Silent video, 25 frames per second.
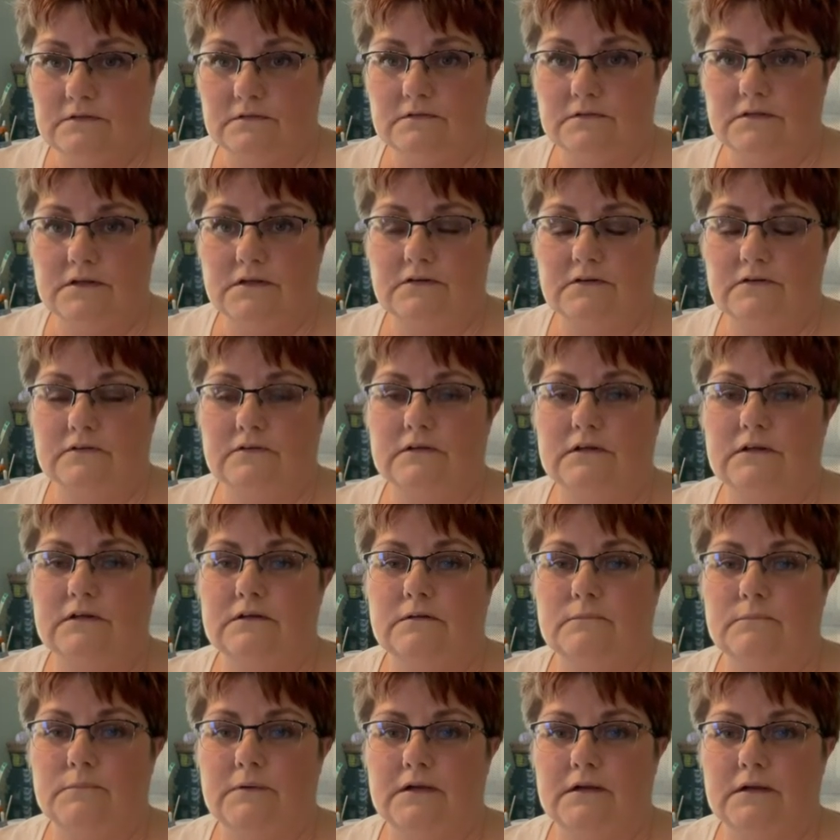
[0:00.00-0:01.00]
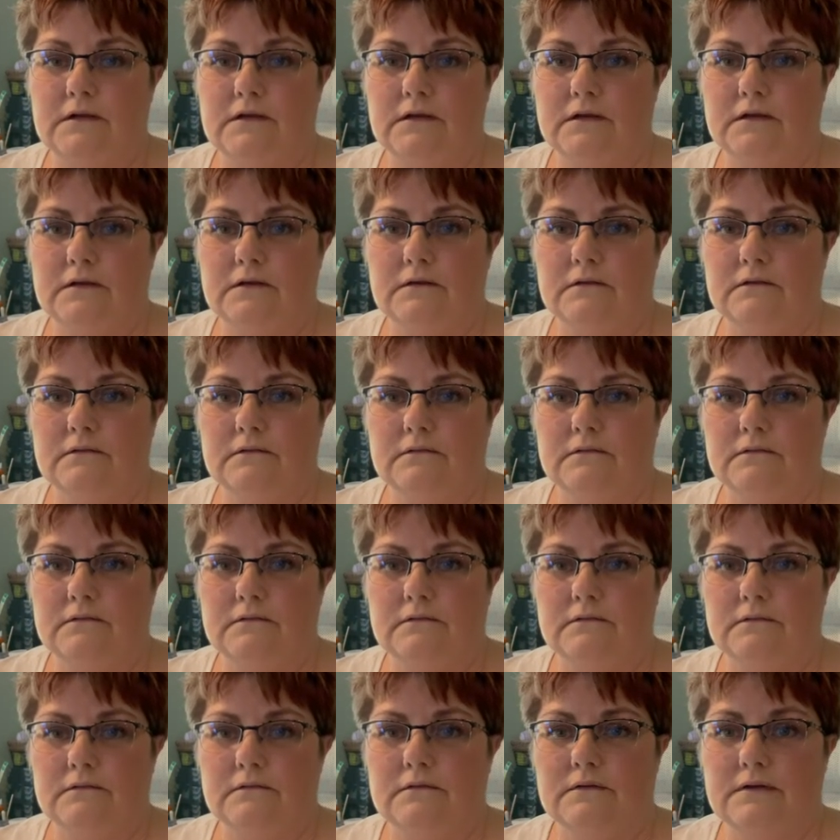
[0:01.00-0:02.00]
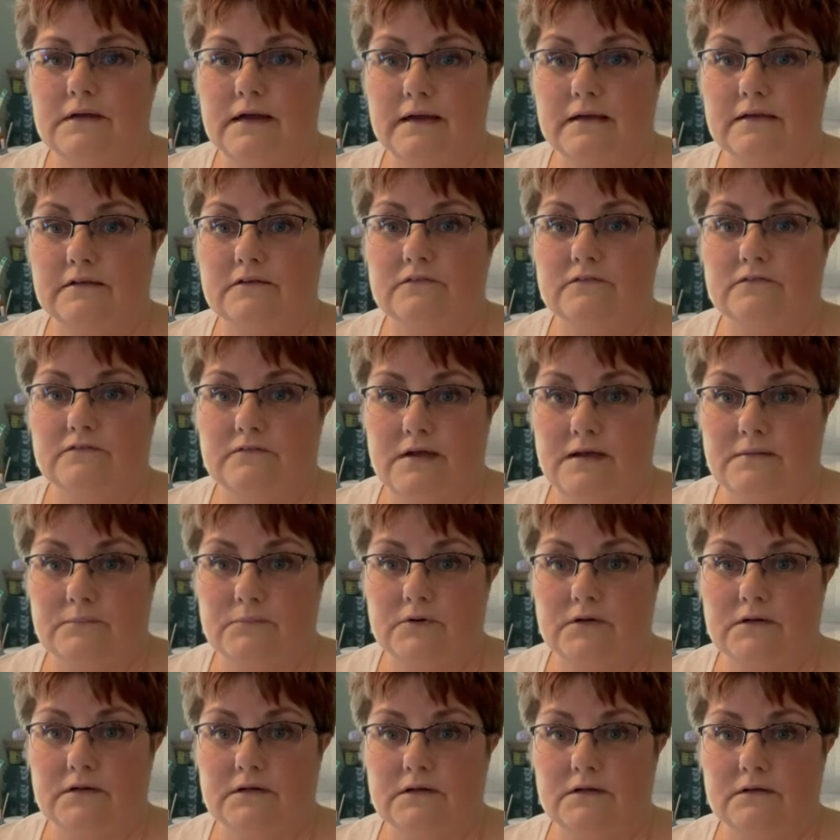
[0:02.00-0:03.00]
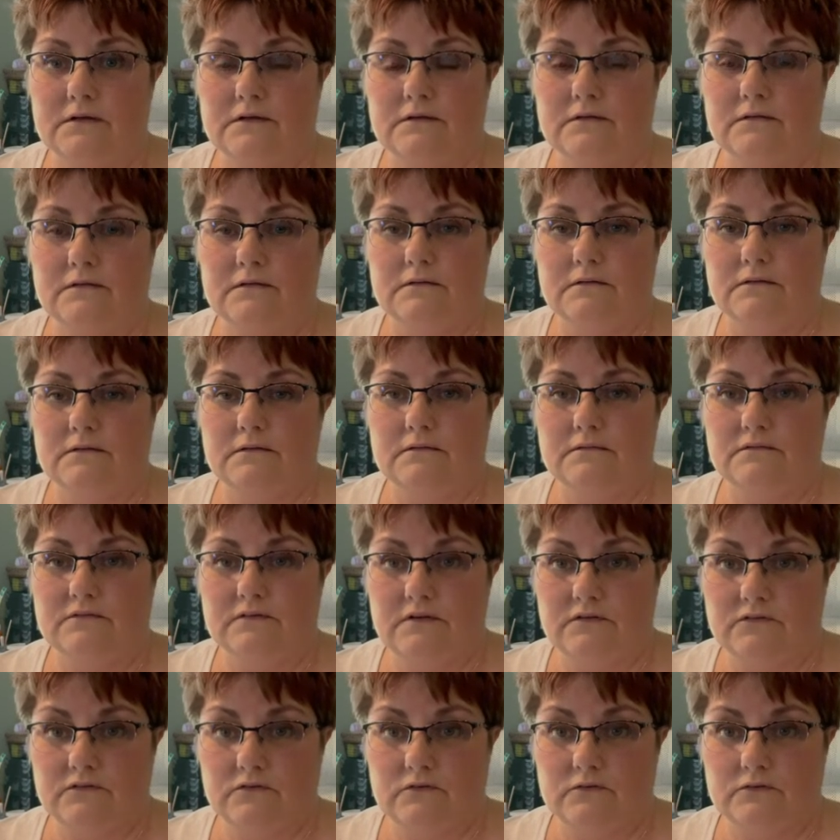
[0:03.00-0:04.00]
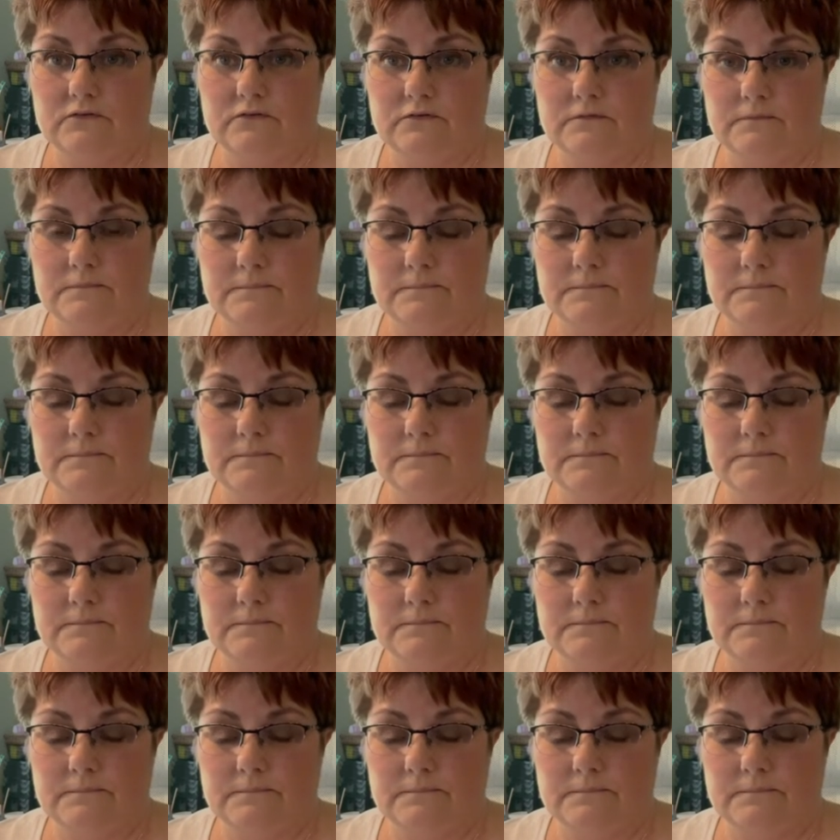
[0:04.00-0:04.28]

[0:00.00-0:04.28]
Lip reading: they just need to be nice fabric scissors.